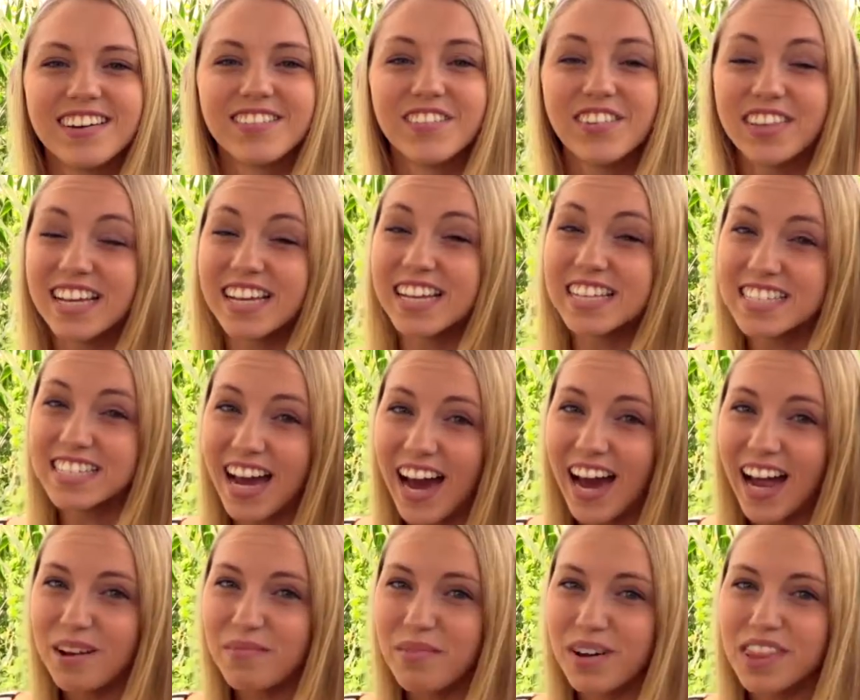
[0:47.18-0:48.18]
For the
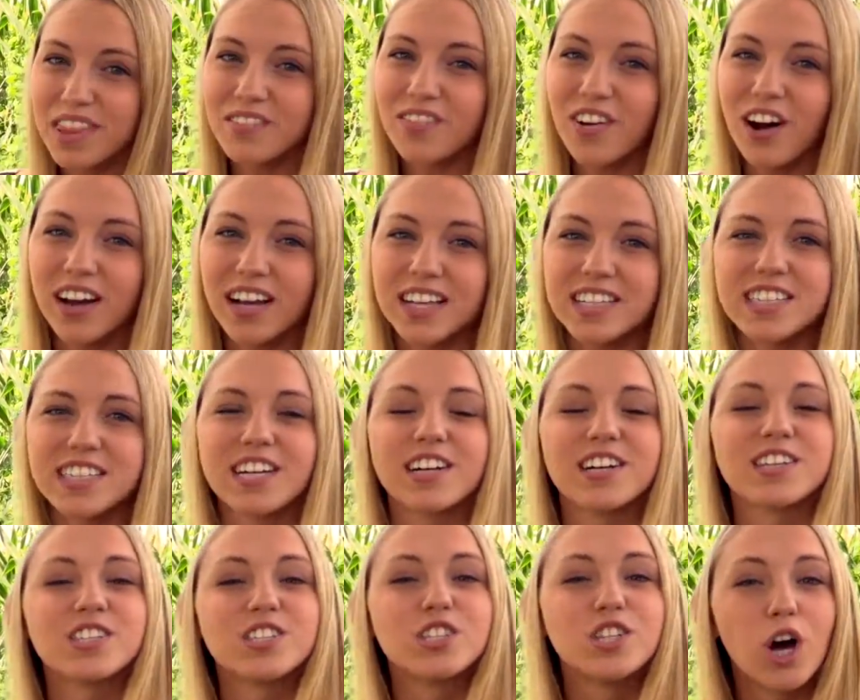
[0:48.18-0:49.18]
entire month of August, there
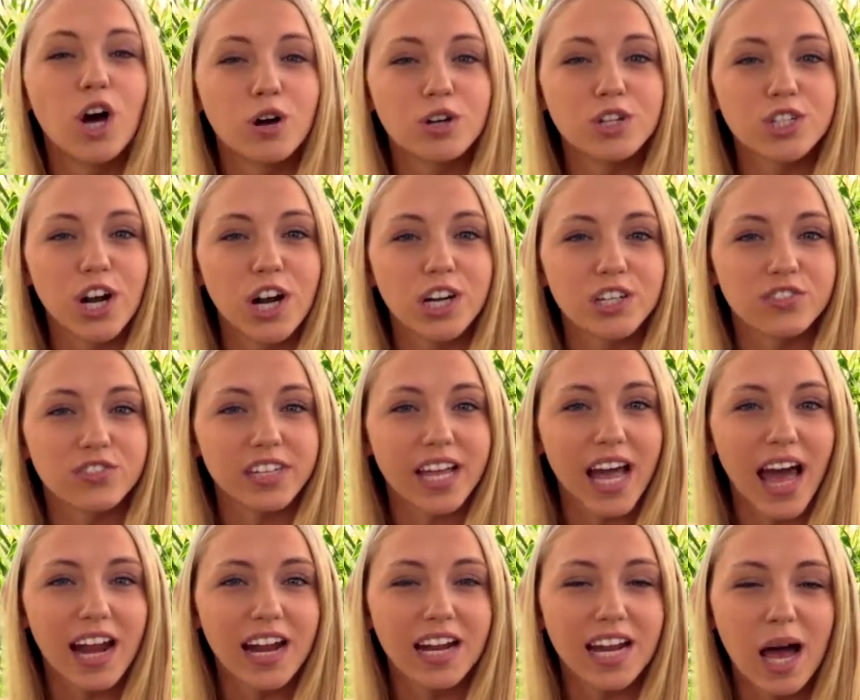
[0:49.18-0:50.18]
is no charge for
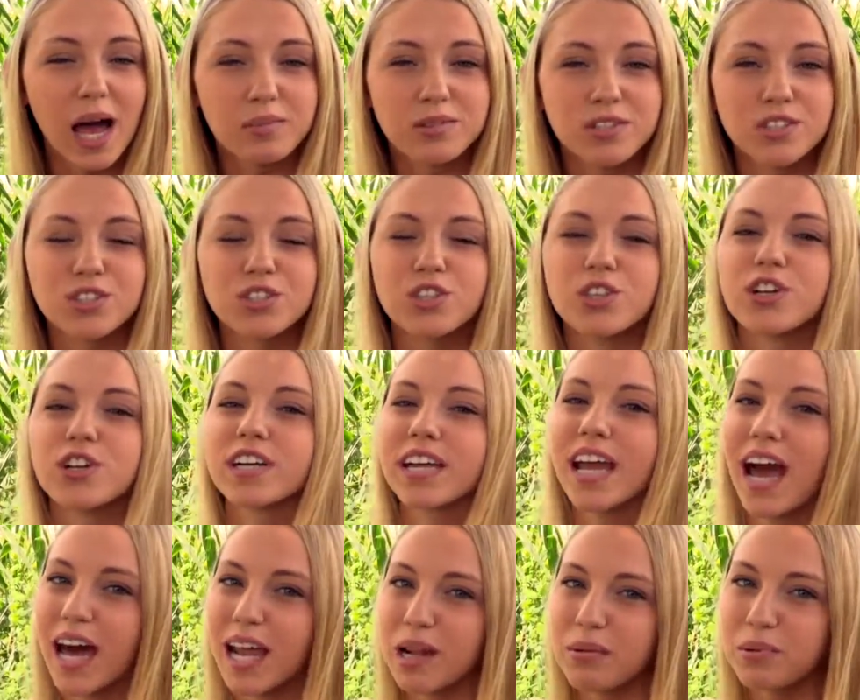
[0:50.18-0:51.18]
cat adoptions through their
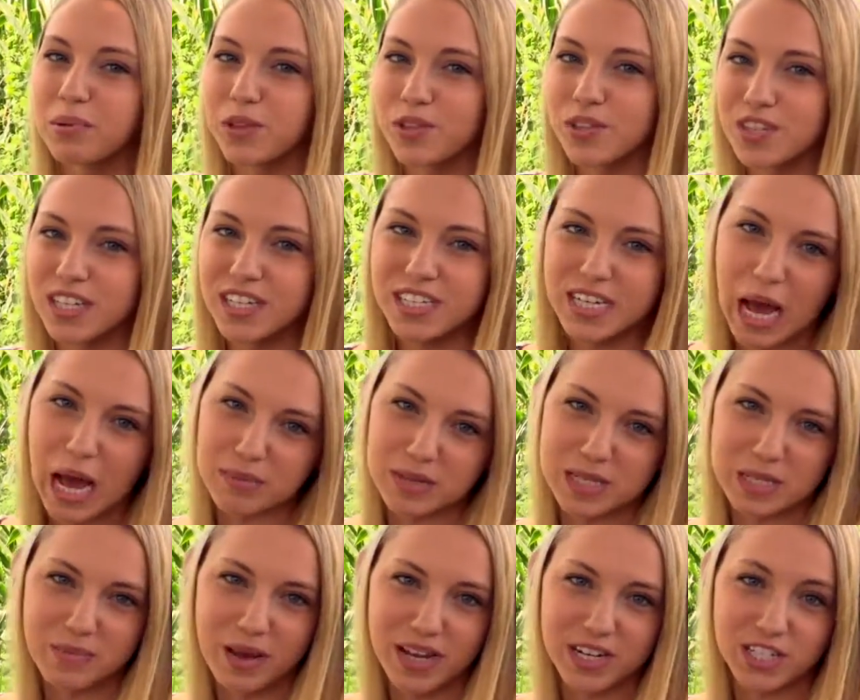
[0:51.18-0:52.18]
Catapalooza
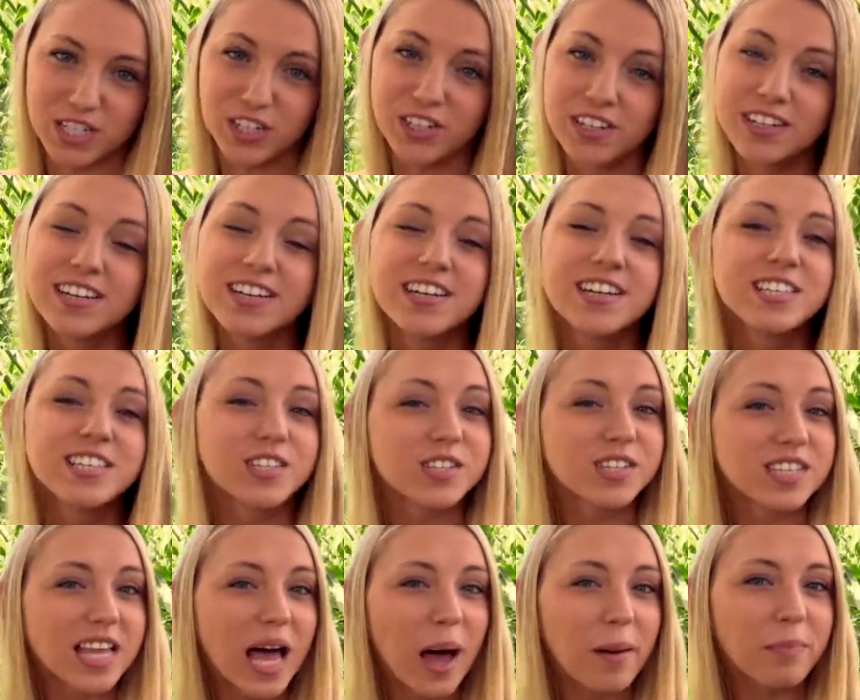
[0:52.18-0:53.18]
adoption special. So
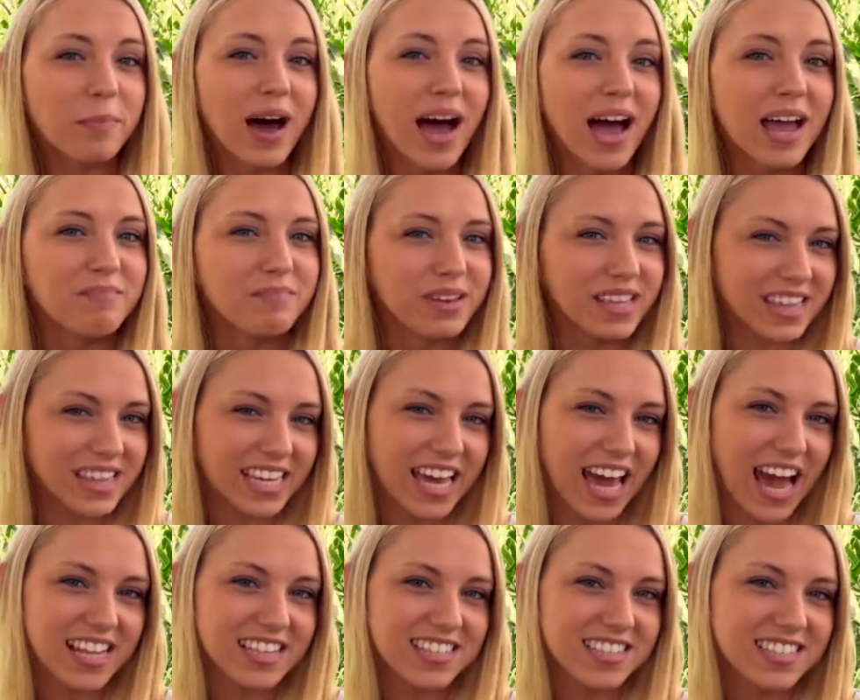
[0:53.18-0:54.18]
stop by and meet the
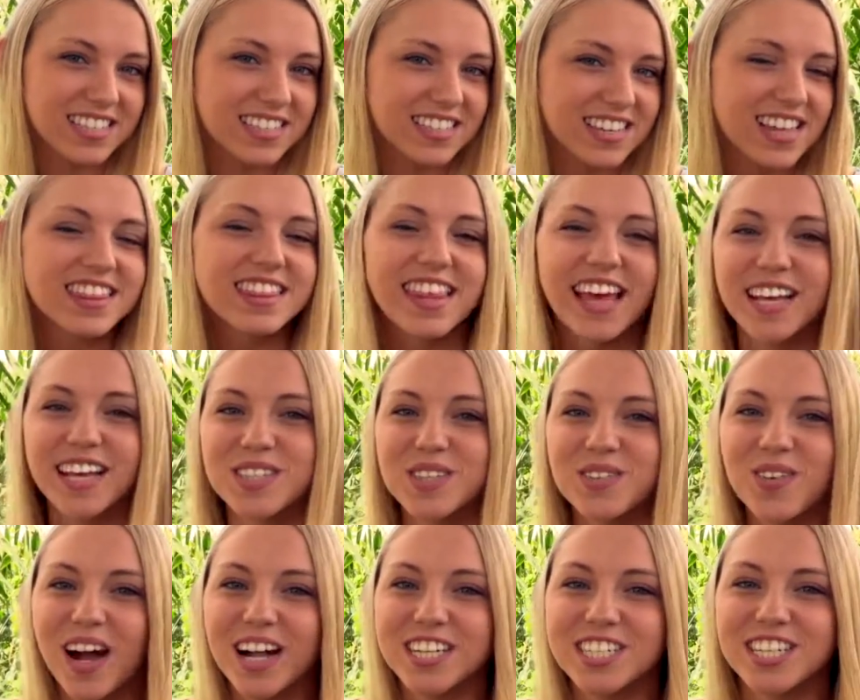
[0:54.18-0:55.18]
cats. Thanks for
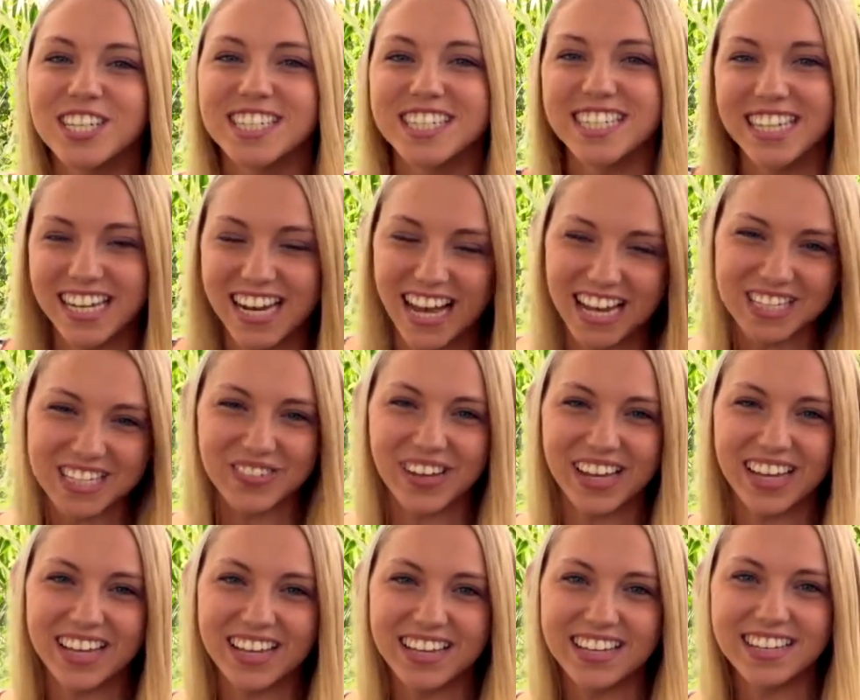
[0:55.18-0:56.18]
watching and see you next week.